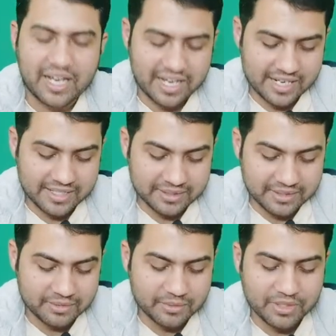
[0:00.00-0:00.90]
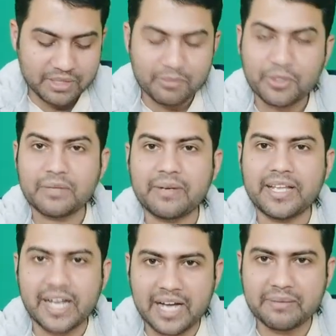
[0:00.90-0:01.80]
And the only motive I
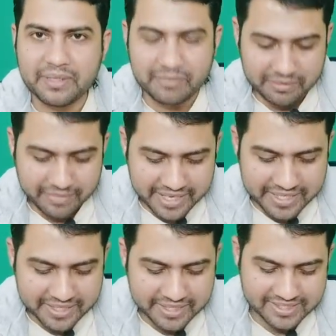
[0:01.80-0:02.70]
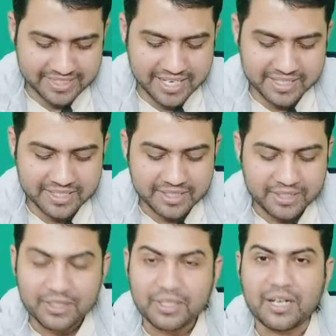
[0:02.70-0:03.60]
have in my mind is that
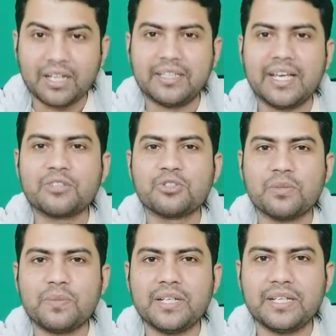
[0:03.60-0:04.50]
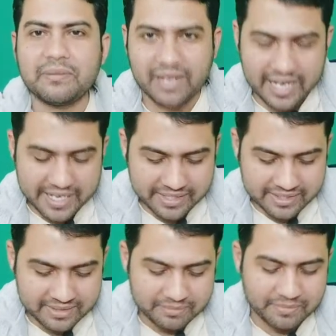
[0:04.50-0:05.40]
there should be
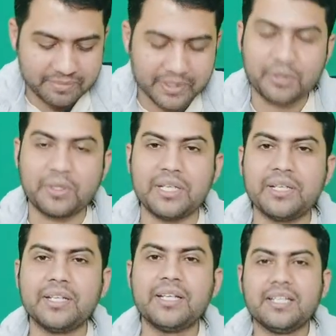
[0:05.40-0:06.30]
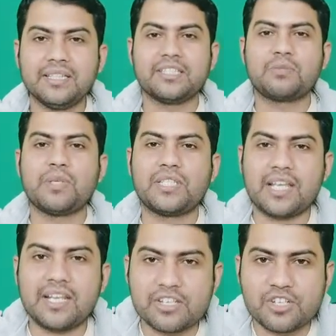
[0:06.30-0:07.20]
divide between the
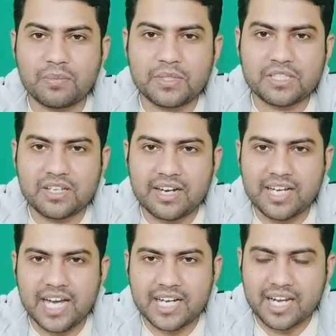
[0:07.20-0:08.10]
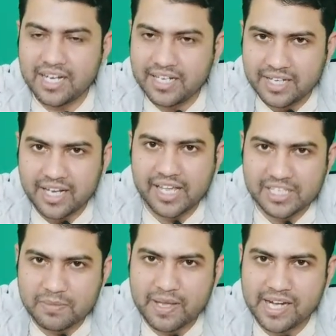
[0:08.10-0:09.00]
specialist officer and lateral entry
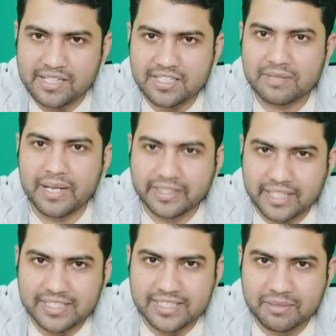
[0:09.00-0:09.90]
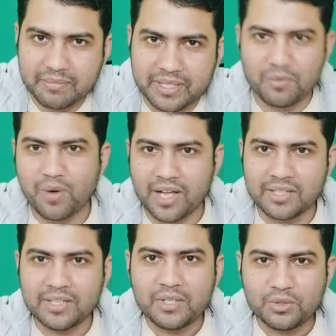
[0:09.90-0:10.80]
aspirants in banking segment.
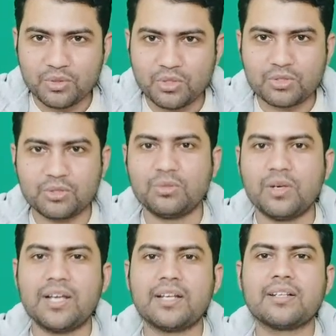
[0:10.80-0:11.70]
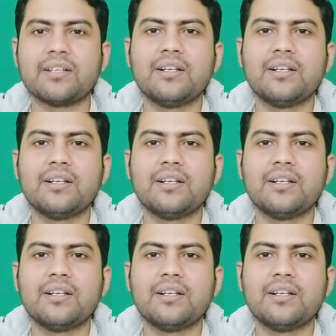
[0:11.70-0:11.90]
One, those who are